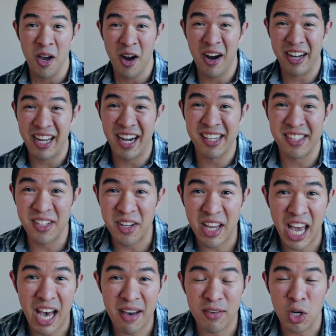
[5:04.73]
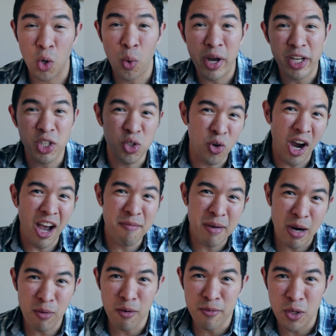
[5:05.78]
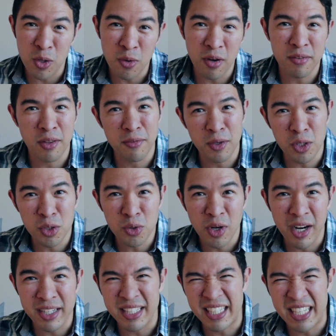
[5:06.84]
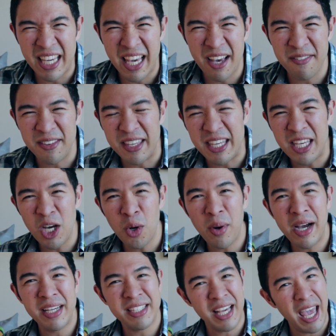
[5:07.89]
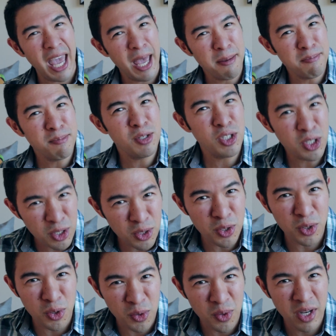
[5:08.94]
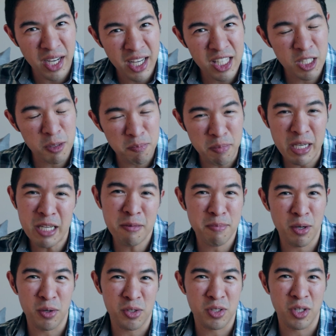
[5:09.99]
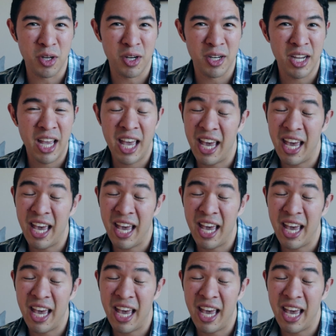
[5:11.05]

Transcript: All right, guys, and there you have it, a quick drive-by review of the Viltrox EF-EOS M2 Speedbooster.